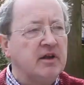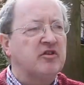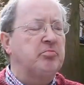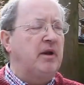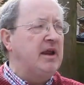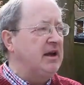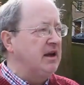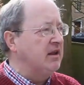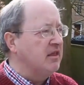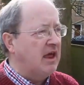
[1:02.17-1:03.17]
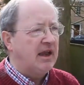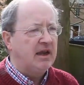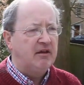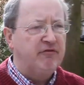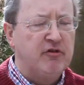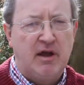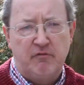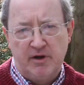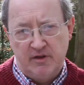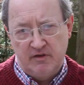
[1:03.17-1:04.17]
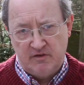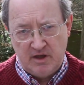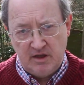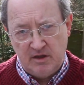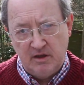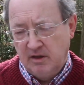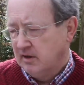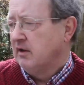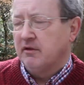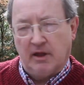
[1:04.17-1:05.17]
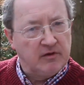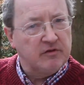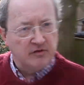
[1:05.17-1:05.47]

explaining that if you have one of these key things,